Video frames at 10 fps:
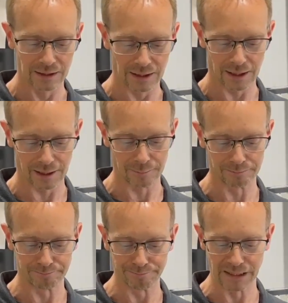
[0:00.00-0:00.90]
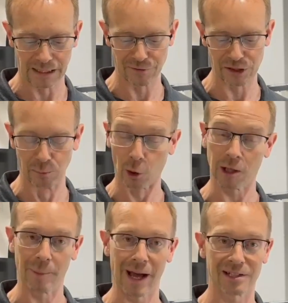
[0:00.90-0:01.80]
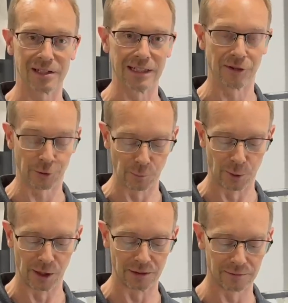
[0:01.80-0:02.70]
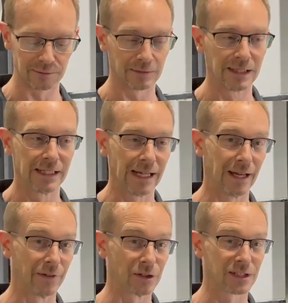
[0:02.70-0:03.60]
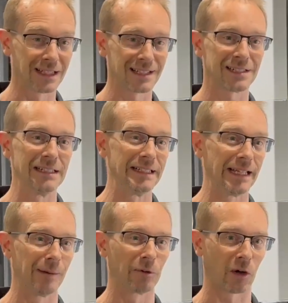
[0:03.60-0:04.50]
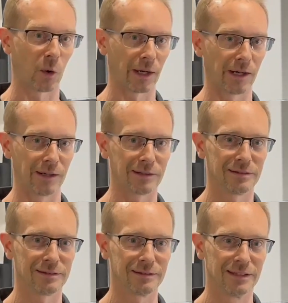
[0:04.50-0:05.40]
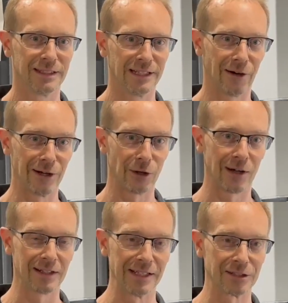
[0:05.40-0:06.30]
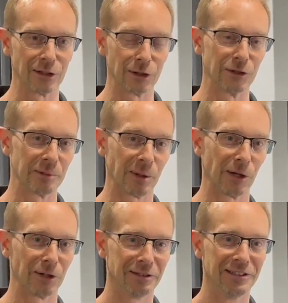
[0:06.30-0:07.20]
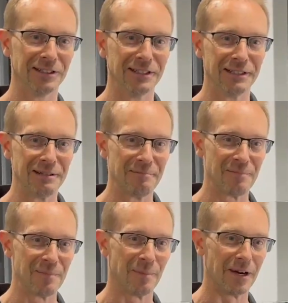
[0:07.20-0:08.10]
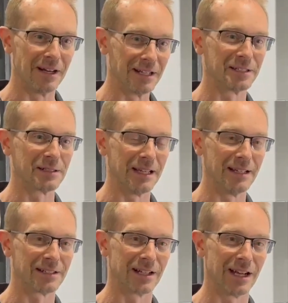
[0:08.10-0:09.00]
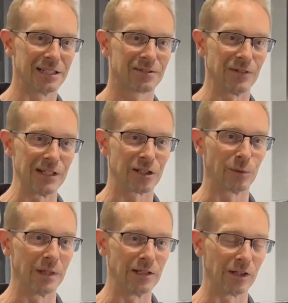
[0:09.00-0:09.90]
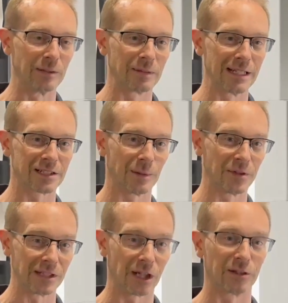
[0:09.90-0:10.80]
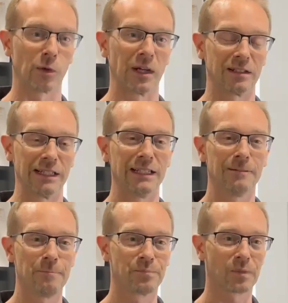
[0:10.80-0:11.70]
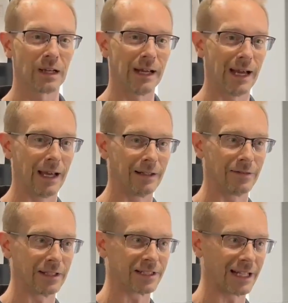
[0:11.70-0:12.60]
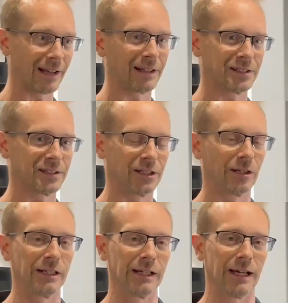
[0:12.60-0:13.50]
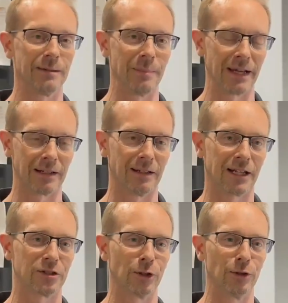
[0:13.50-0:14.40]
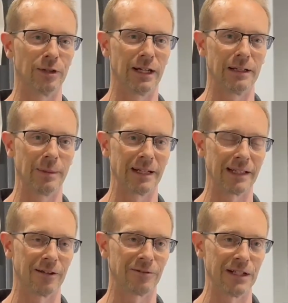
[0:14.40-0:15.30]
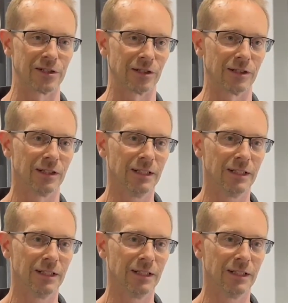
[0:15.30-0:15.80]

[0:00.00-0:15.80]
um, it gives you more capacity and throughput, and there's less EDM required. Now I know I like to learn to burn, but it is, it is a nice feature when you can get something done quickly and it's not necessary to make an electrode and make that feature